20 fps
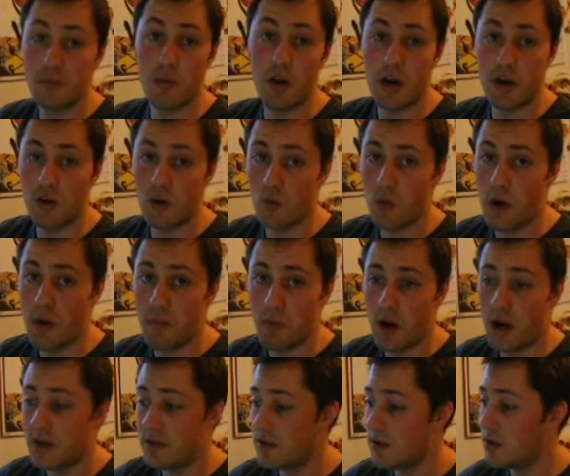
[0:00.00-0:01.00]
Most
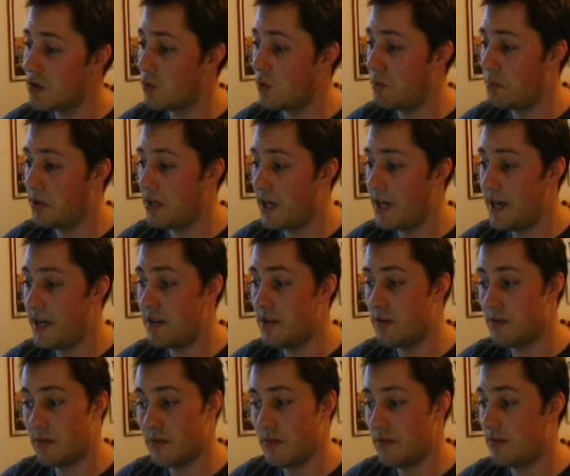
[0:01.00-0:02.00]
modern web browsers will
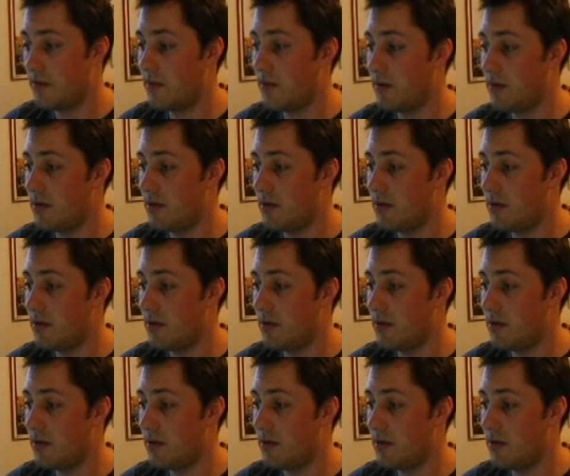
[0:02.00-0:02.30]
play it